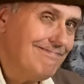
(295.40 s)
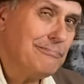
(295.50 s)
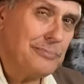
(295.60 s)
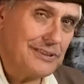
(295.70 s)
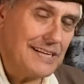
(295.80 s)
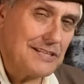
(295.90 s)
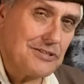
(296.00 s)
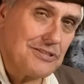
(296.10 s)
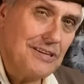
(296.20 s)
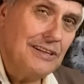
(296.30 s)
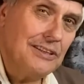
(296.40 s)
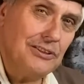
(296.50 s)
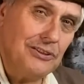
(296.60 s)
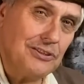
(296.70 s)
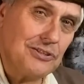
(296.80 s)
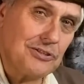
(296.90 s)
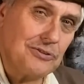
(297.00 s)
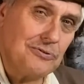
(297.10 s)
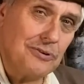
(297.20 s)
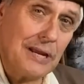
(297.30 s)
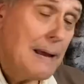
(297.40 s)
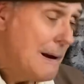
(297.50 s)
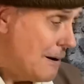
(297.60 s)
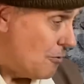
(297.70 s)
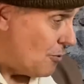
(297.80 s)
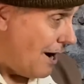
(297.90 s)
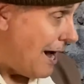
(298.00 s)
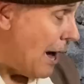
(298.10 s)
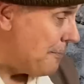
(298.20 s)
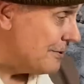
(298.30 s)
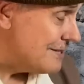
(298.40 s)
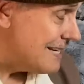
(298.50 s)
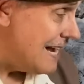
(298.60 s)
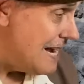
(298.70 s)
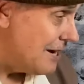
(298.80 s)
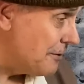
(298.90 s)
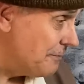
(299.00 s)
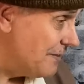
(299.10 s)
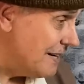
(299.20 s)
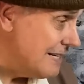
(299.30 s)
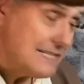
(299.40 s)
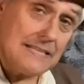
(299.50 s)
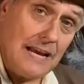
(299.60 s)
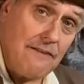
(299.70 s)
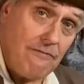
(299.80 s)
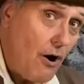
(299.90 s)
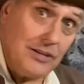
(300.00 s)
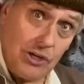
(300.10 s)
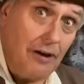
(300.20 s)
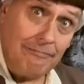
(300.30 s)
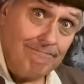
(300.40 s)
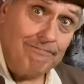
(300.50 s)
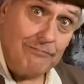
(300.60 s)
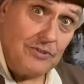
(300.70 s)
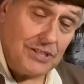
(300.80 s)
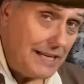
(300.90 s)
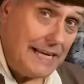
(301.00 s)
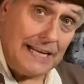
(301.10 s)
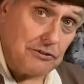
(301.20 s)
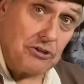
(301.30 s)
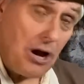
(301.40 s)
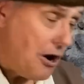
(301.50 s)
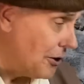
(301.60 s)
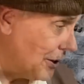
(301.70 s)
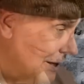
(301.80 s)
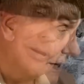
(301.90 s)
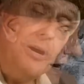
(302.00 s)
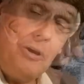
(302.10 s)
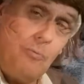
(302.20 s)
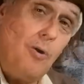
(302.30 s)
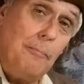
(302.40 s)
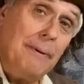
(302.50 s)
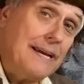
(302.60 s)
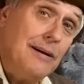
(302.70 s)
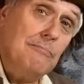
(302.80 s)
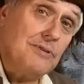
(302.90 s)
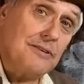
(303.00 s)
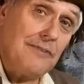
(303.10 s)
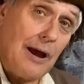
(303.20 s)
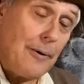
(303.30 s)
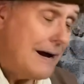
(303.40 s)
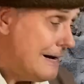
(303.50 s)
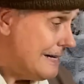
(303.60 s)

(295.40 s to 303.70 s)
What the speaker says: But that's another story. What happens here is they fight on. till it gets dark. And what becomes of our